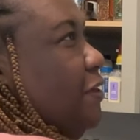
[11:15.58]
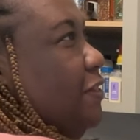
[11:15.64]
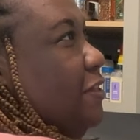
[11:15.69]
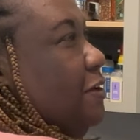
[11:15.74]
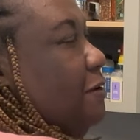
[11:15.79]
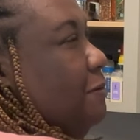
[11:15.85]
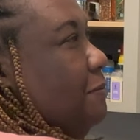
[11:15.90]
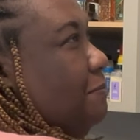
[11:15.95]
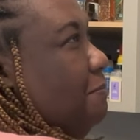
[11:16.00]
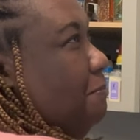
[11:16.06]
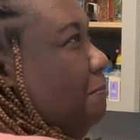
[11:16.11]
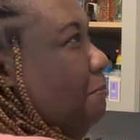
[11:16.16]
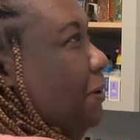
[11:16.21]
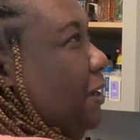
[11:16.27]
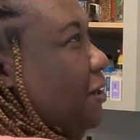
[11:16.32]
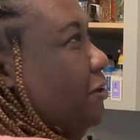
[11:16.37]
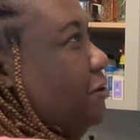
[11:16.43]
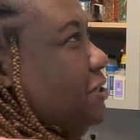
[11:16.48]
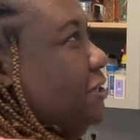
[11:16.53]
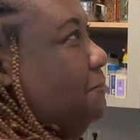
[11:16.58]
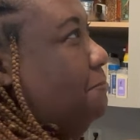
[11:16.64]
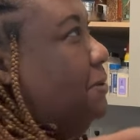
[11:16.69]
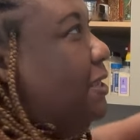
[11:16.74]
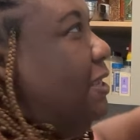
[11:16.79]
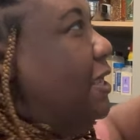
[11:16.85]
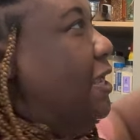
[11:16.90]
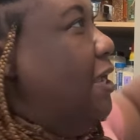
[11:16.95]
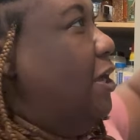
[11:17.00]
for the butter to
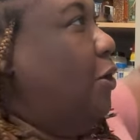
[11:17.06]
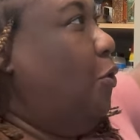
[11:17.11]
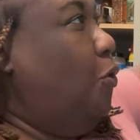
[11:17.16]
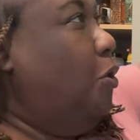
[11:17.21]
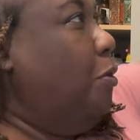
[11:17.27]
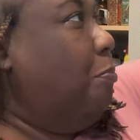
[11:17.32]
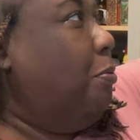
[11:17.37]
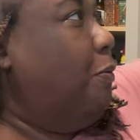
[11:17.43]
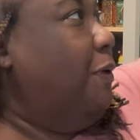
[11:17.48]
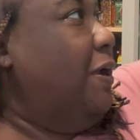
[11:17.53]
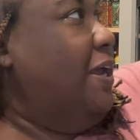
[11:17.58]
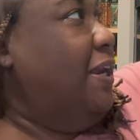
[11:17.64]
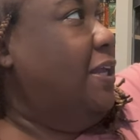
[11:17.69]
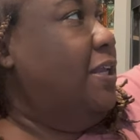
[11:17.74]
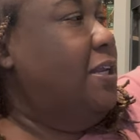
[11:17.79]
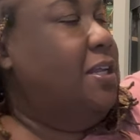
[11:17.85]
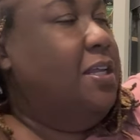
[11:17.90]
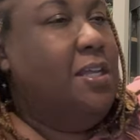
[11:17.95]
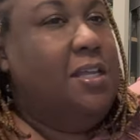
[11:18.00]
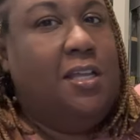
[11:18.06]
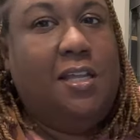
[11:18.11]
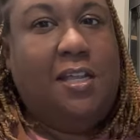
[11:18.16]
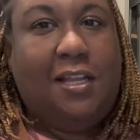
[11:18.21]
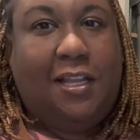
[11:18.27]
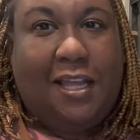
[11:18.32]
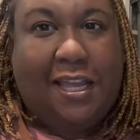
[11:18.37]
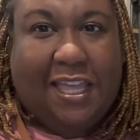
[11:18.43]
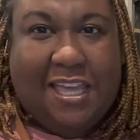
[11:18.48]
be incorporated.
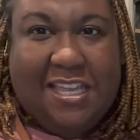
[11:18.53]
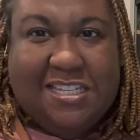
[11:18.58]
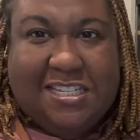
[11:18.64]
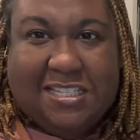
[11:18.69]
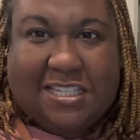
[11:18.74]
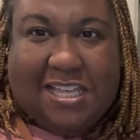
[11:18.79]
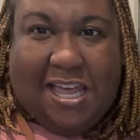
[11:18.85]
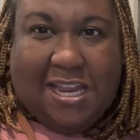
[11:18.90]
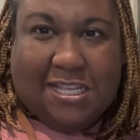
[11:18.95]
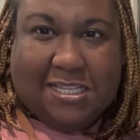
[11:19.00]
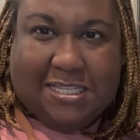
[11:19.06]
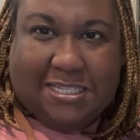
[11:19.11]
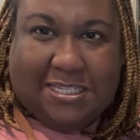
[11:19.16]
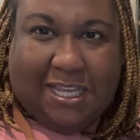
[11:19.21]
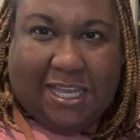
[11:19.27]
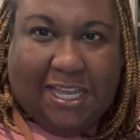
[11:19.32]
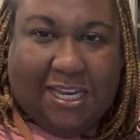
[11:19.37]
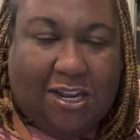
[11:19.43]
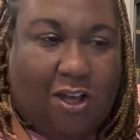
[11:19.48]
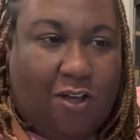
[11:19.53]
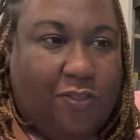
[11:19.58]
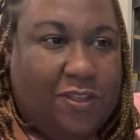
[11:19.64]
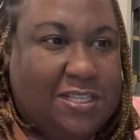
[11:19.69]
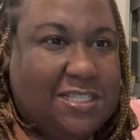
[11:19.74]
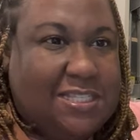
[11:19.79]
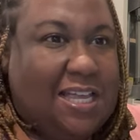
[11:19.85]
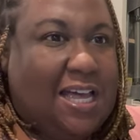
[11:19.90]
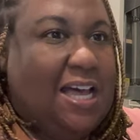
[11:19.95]
Like it just kind of stayed on
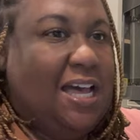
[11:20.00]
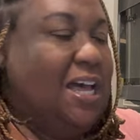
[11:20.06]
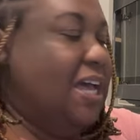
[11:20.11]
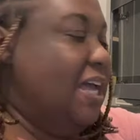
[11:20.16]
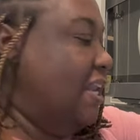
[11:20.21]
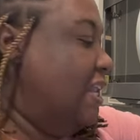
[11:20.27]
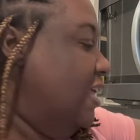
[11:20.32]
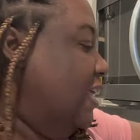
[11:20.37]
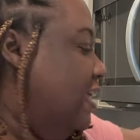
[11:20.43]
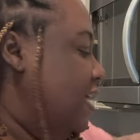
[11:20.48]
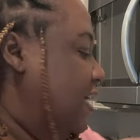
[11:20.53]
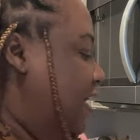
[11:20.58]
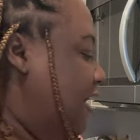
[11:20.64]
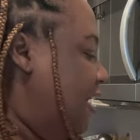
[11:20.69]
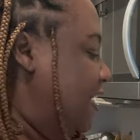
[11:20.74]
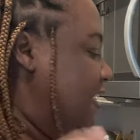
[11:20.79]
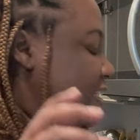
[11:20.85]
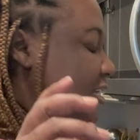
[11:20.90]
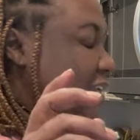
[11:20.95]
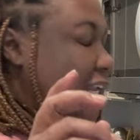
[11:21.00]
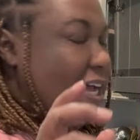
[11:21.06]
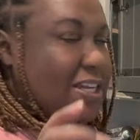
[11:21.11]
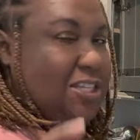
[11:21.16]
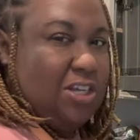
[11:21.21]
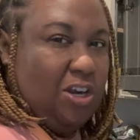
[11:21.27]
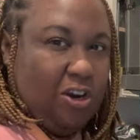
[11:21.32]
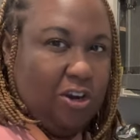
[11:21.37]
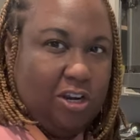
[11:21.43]
the side until I
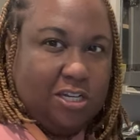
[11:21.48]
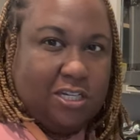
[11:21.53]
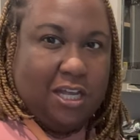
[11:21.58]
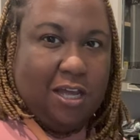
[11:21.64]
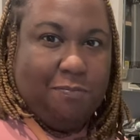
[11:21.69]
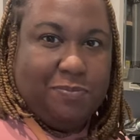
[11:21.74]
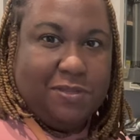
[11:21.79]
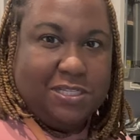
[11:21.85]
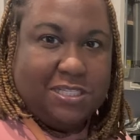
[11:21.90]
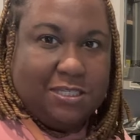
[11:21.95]
turned up the